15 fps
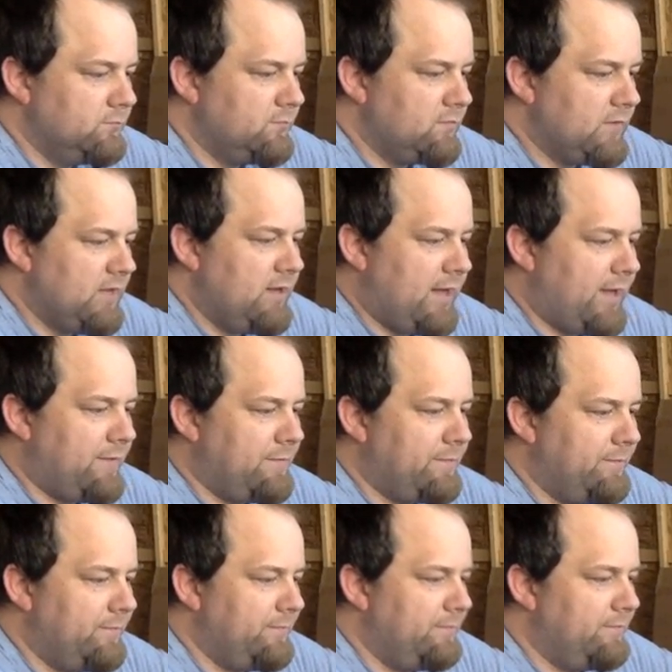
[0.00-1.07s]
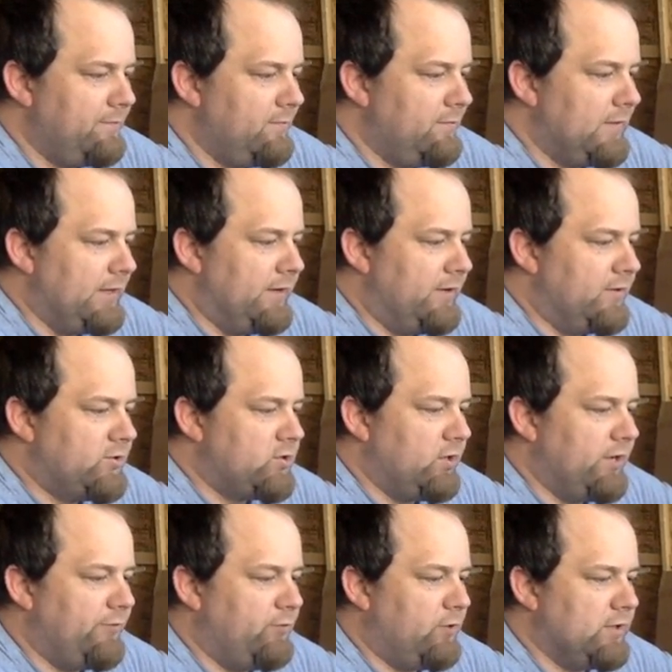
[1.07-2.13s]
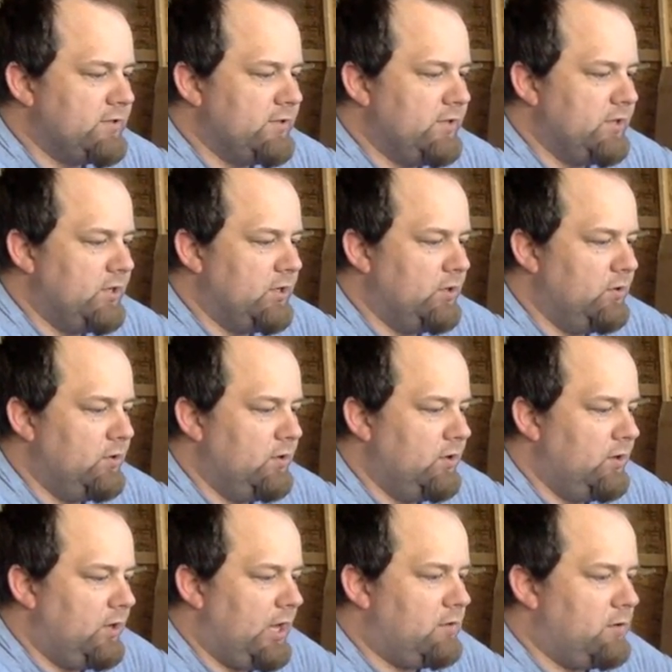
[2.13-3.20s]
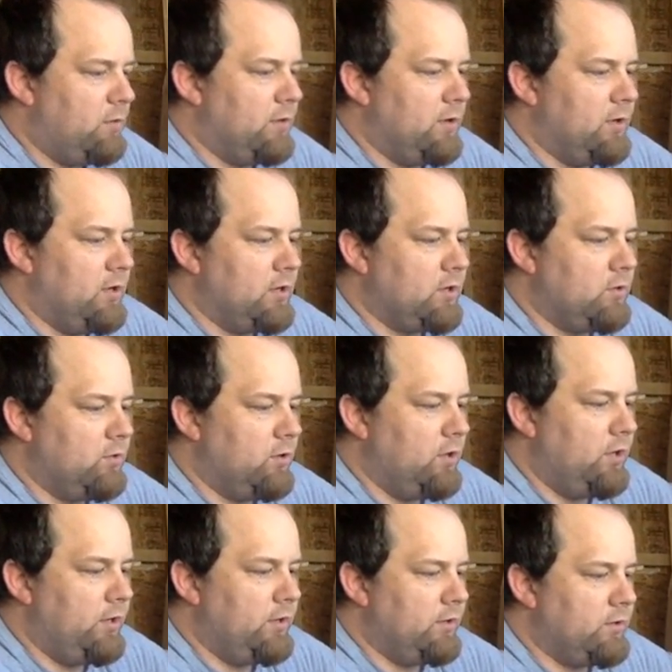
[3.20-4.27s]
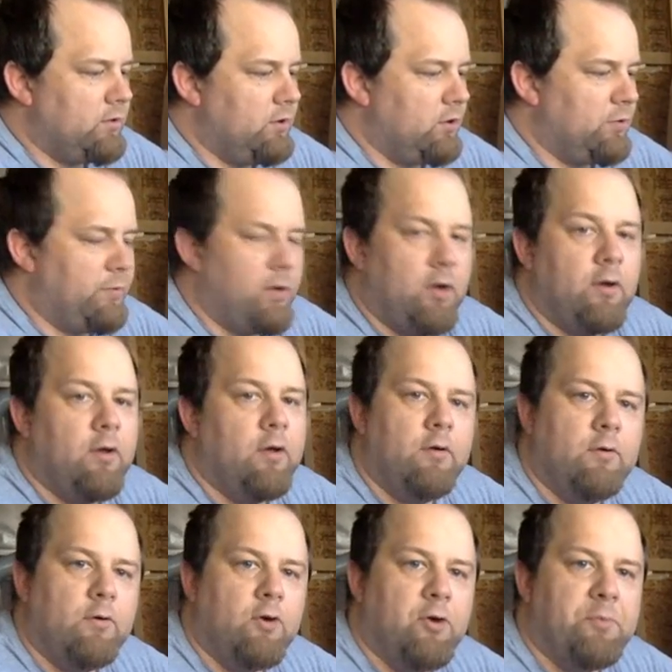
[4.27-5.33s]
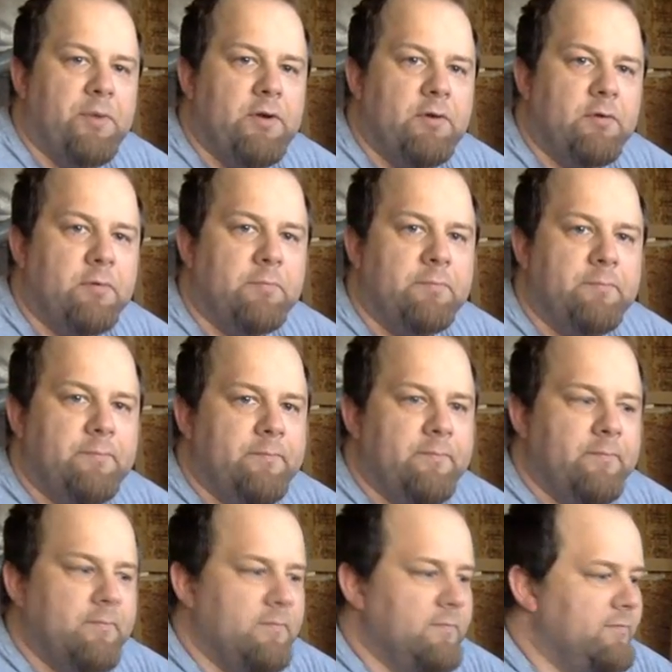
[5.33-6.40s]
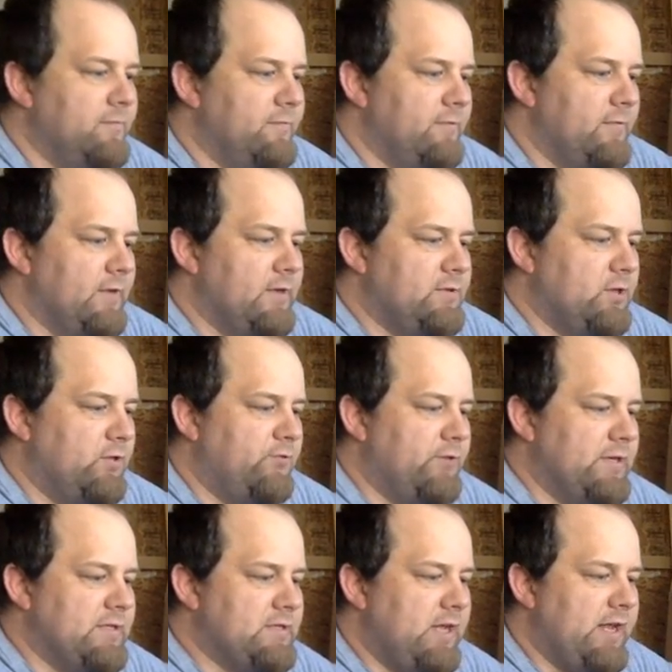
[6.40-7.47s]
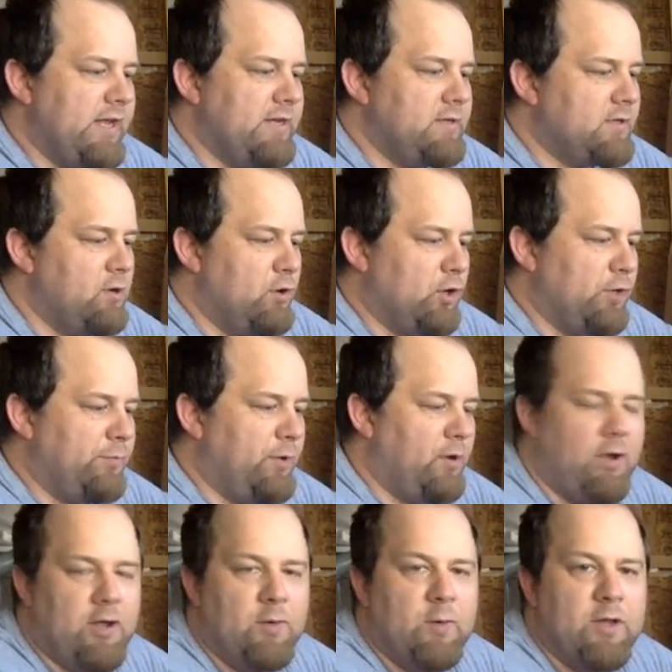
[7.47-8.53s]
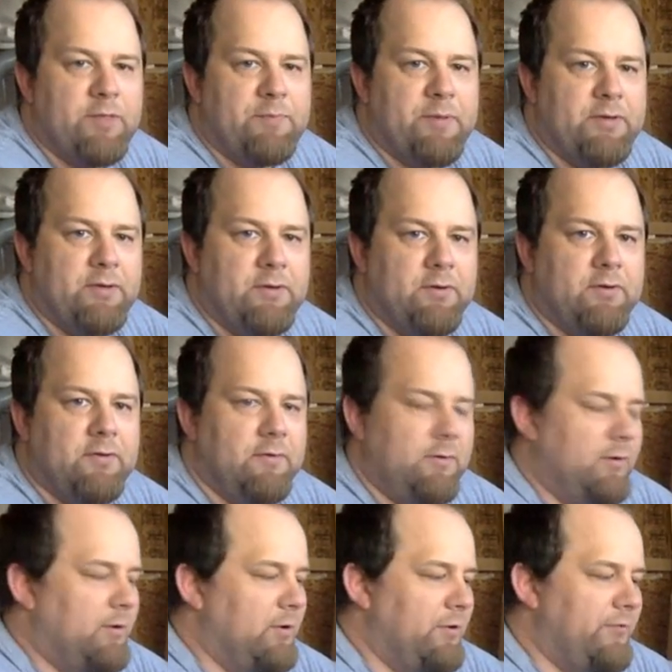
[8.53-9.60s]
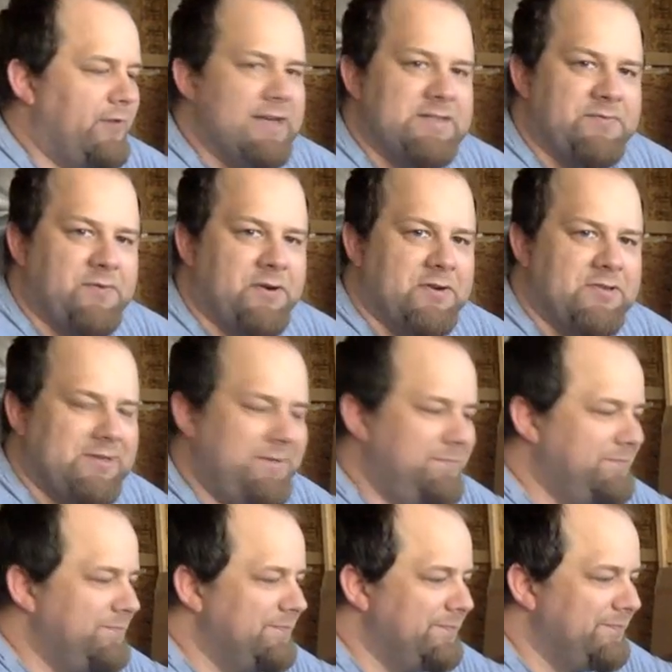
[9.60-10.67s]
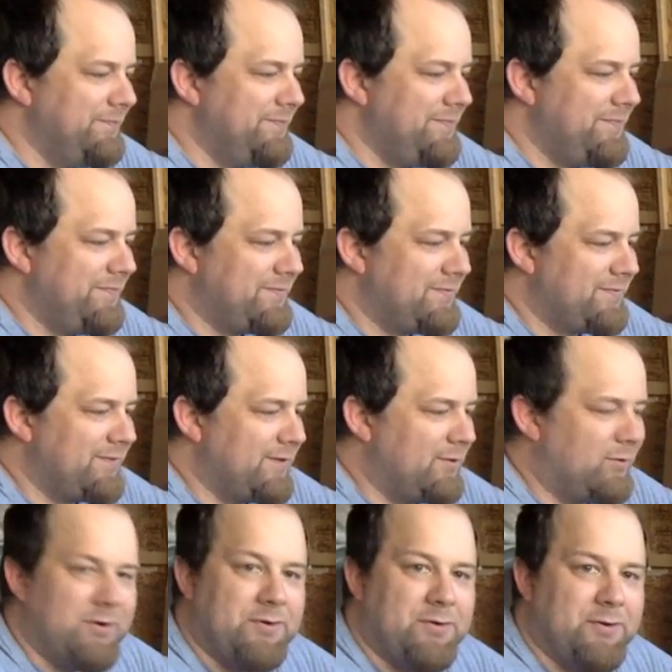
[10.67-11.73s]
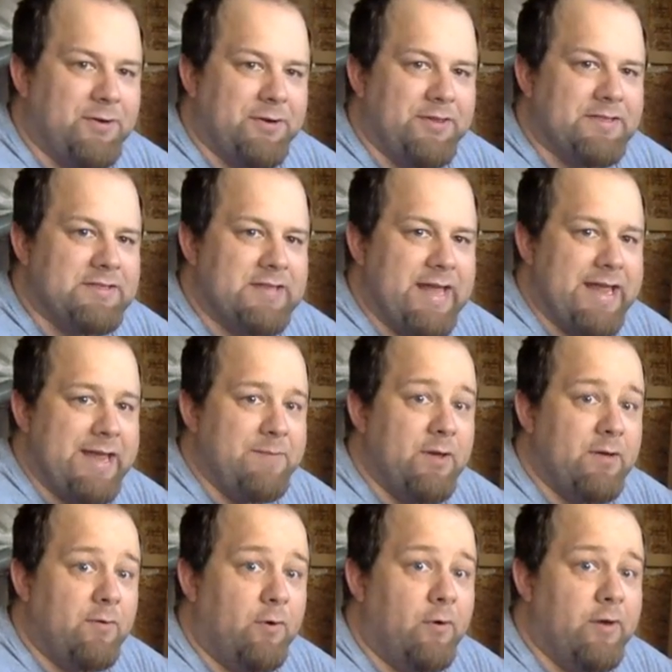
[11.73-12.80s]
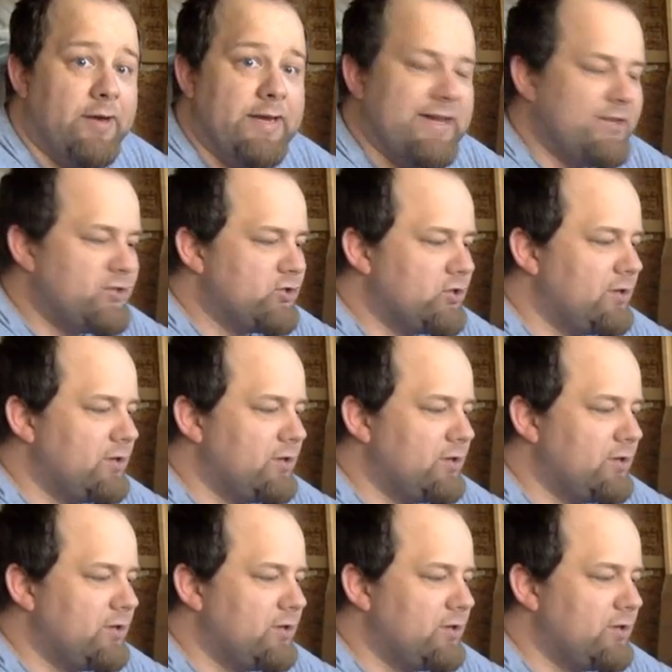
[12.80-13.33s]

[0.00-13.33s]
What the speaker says: Yeah. Sharif wants to know how it would look on Cocobolo or Paducah. So if we stained Cocobolo with Paducah, or vice versa, or the same on each,